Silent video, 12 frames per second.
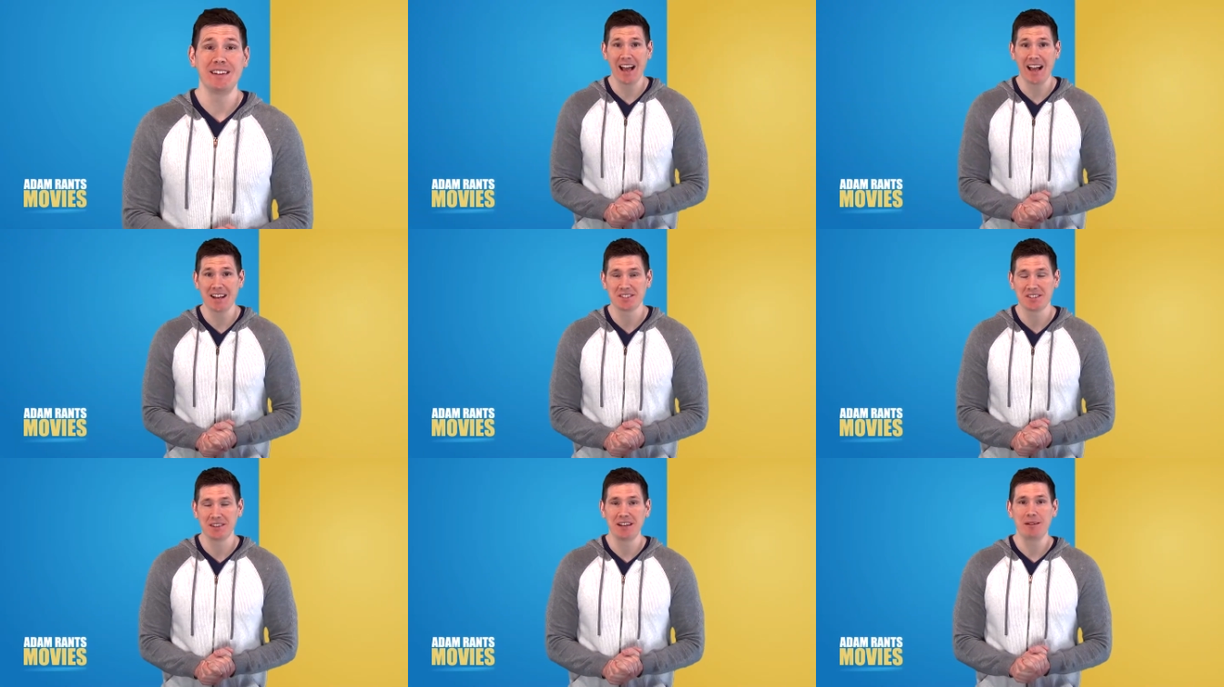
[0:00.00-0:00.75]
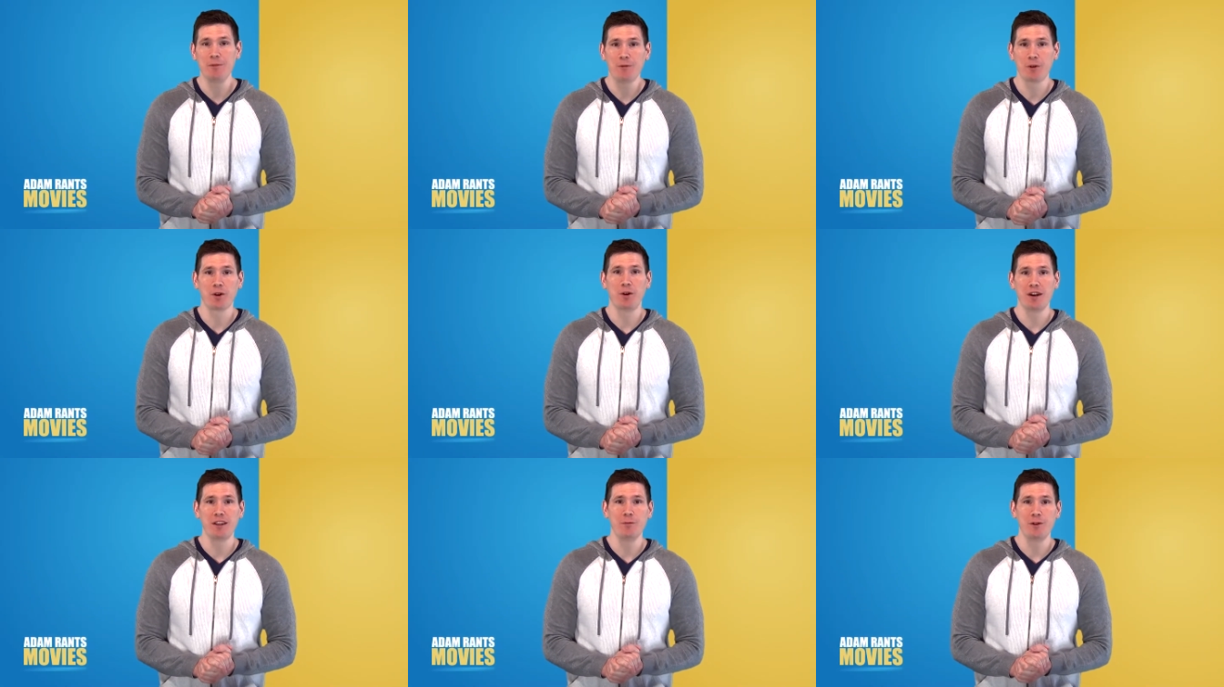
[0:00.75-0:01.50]
in gasoline before
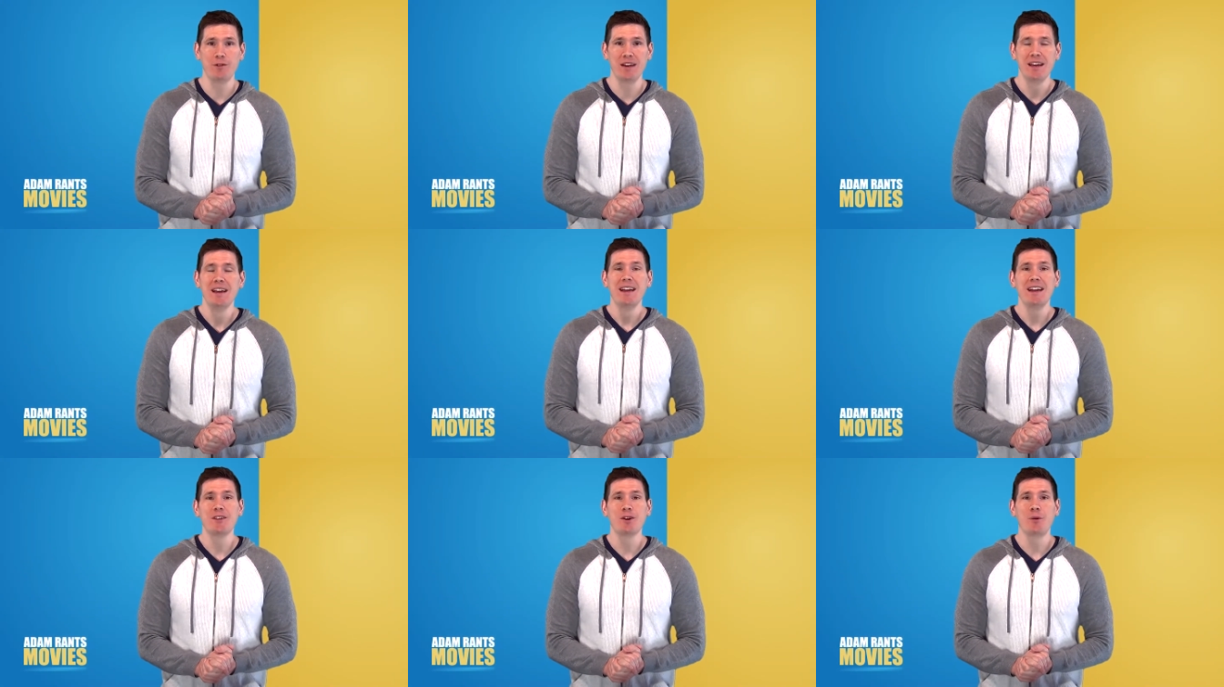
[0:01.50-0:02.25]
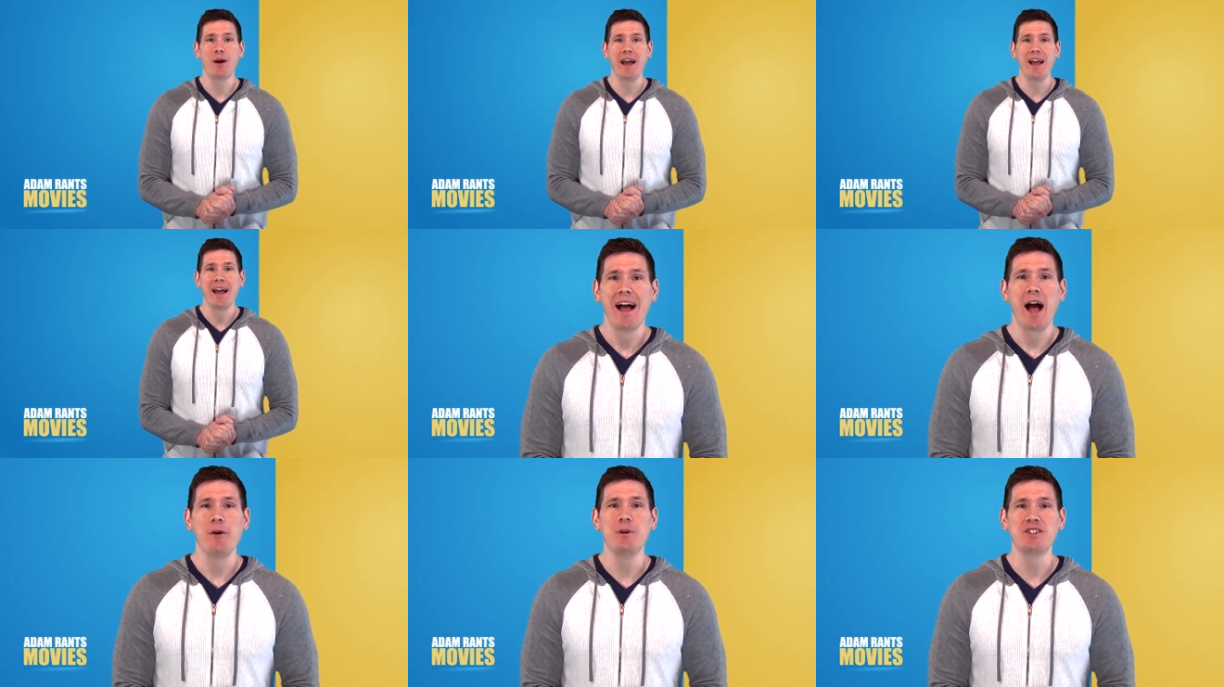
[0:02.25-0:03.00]
going to the movie. Either way,
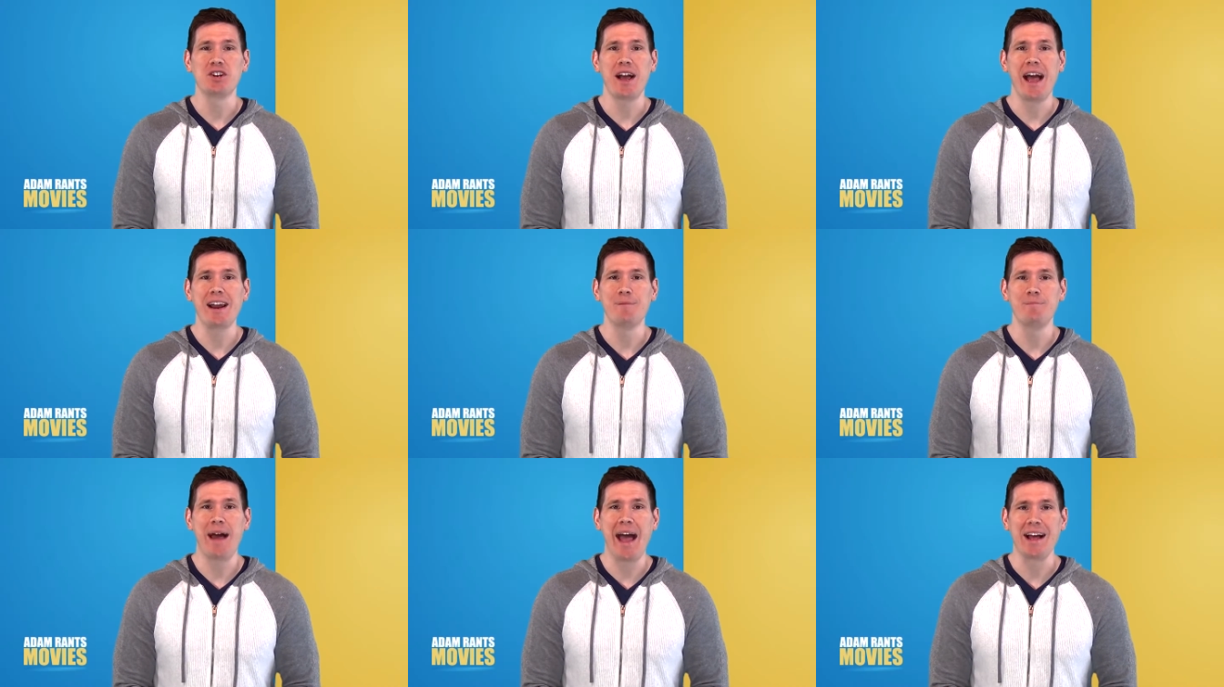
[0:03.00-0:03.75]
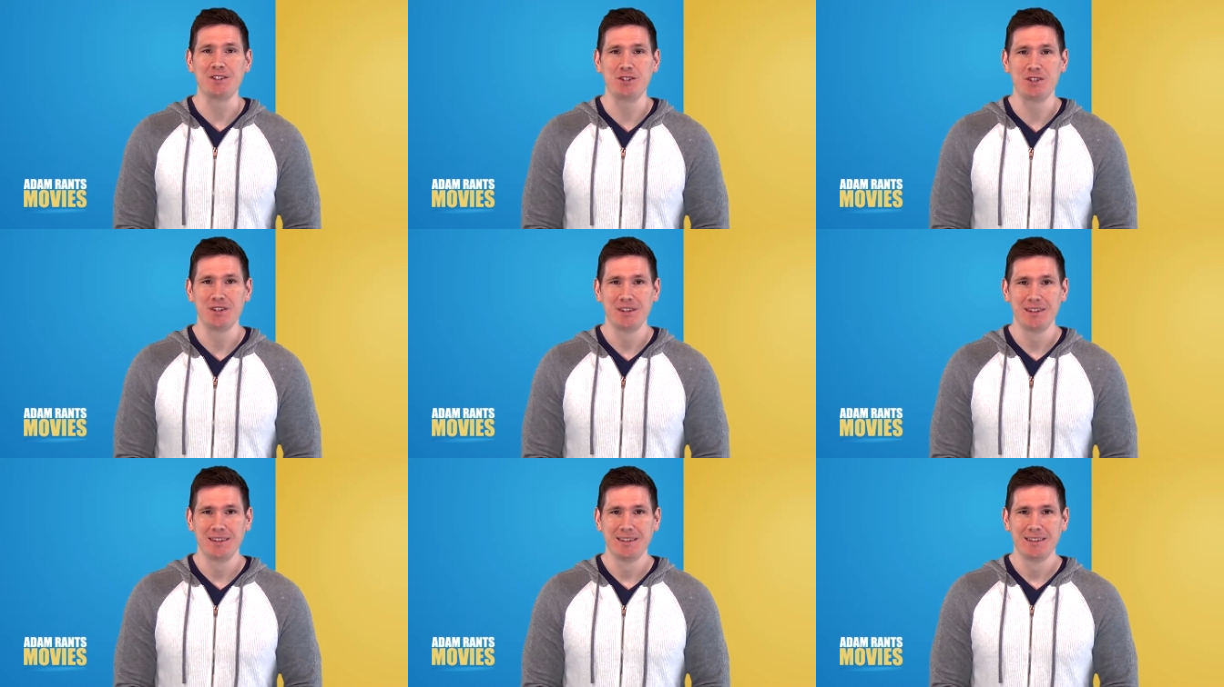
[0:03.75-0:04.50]
I wish I had a match.
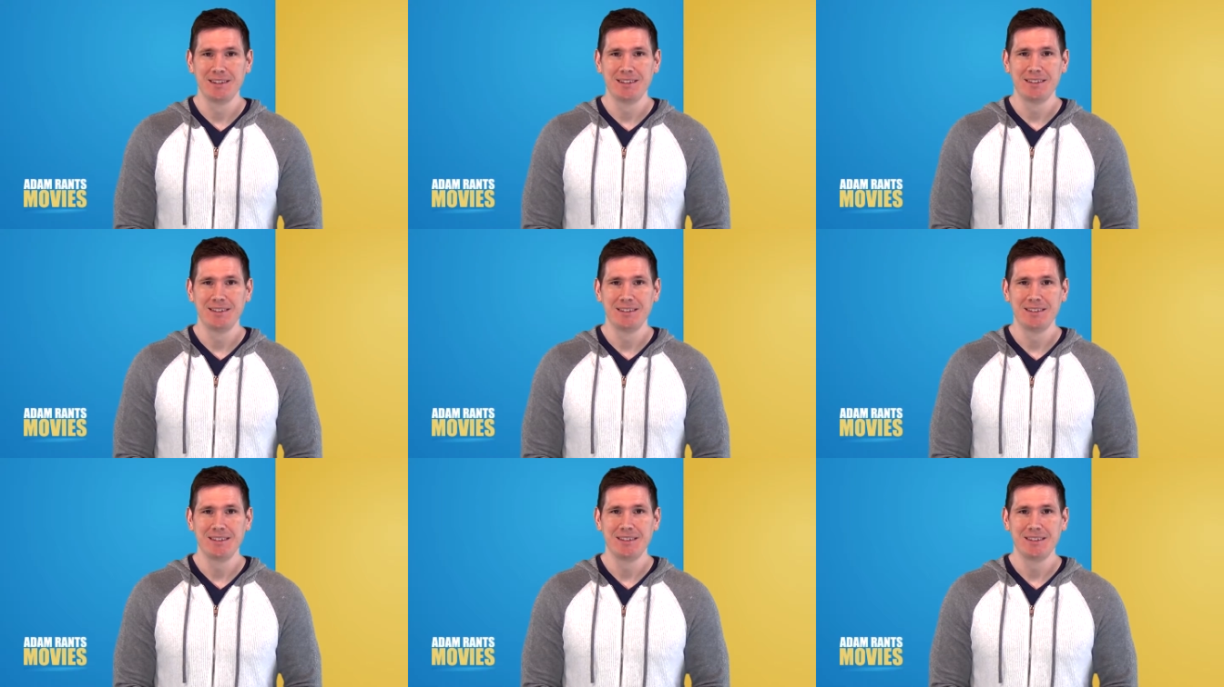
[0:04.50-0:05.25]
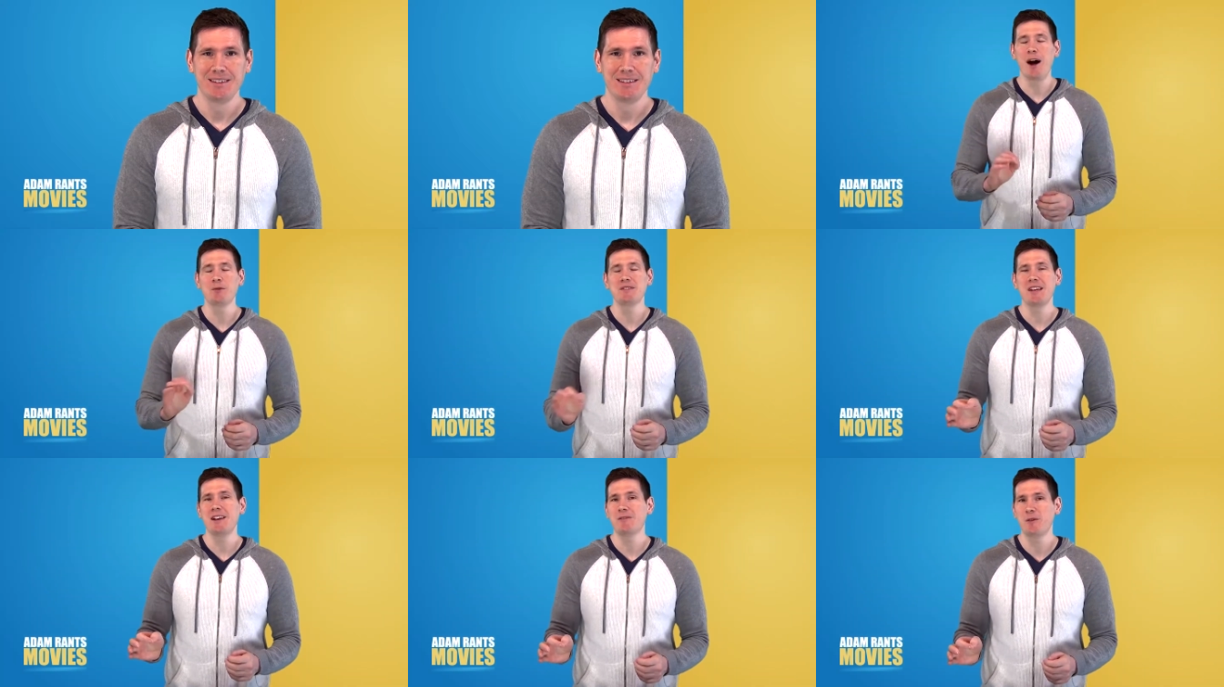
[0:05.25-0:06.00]

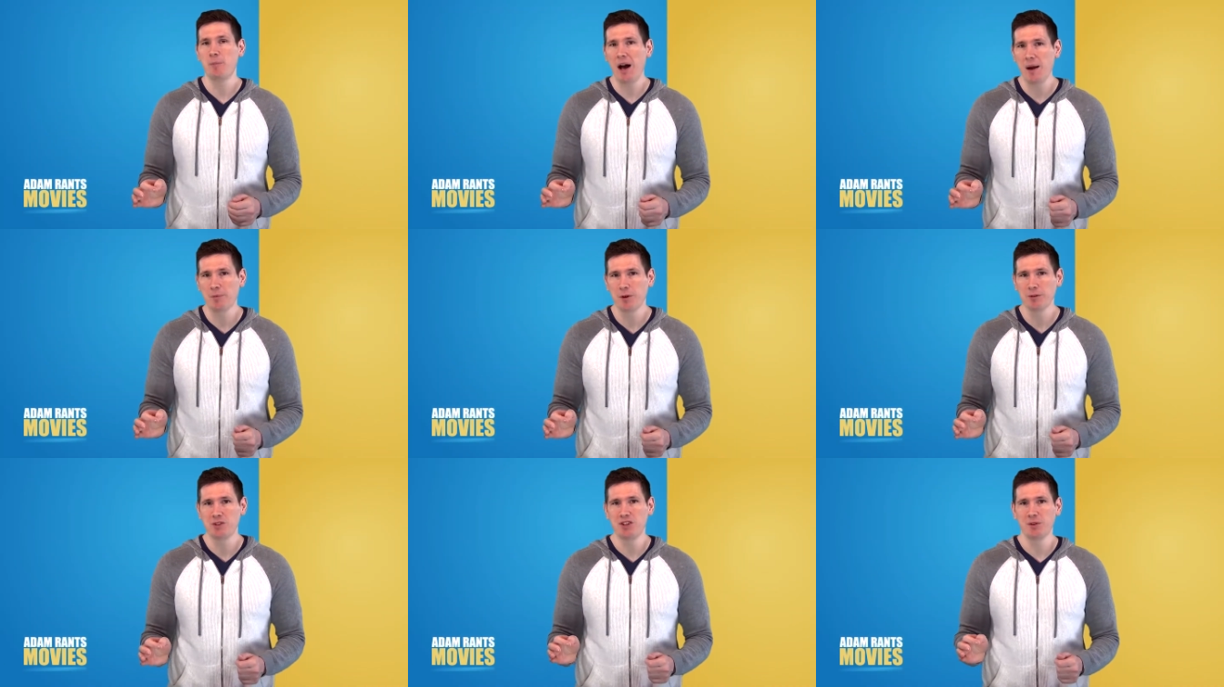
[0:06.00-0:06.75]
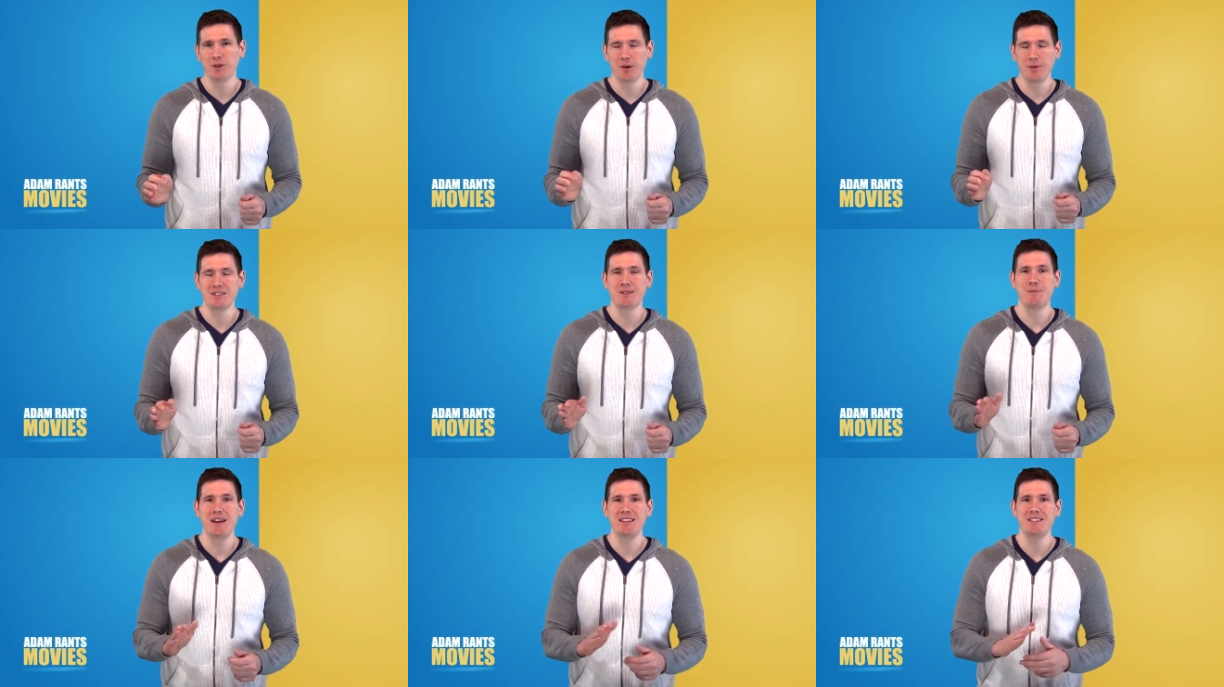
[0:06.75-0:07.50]
Outside of the popcorn chewer, it was
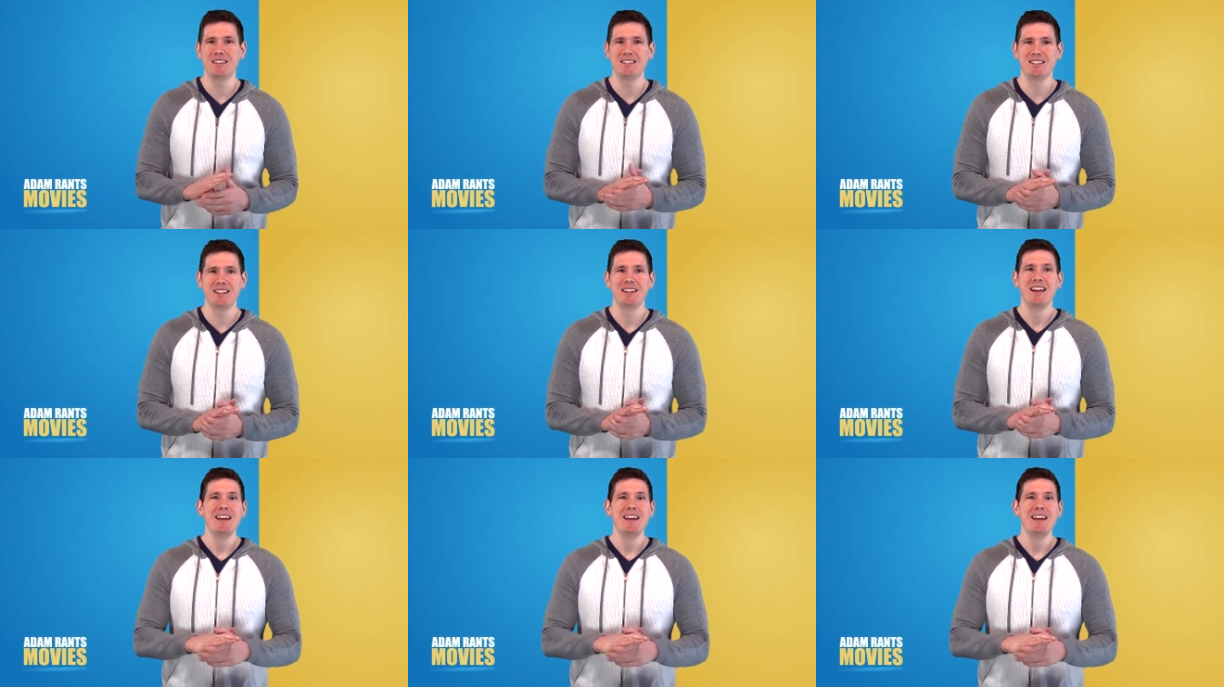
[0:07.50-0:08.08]
amazing to